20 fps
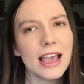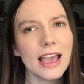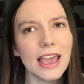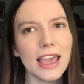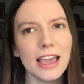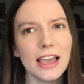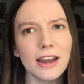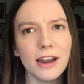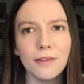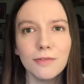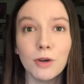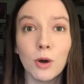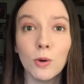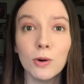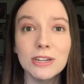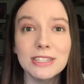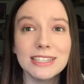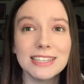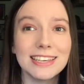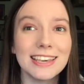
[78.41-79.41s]
And of
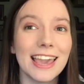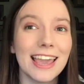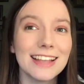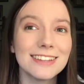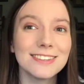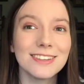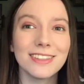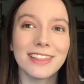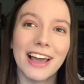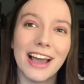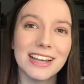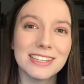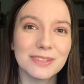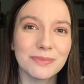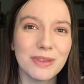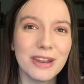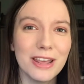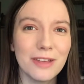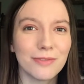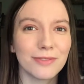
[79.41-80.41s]
course, he canceled last
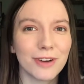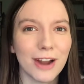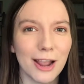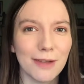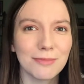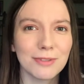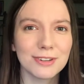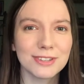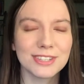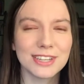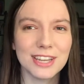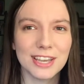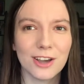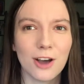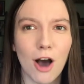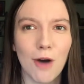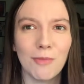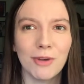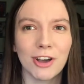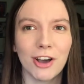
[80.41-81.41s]
minute for Emerald City
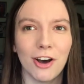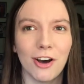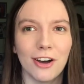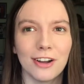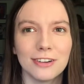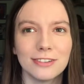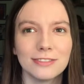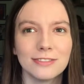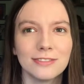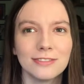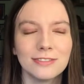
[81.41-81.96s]
Comic Con.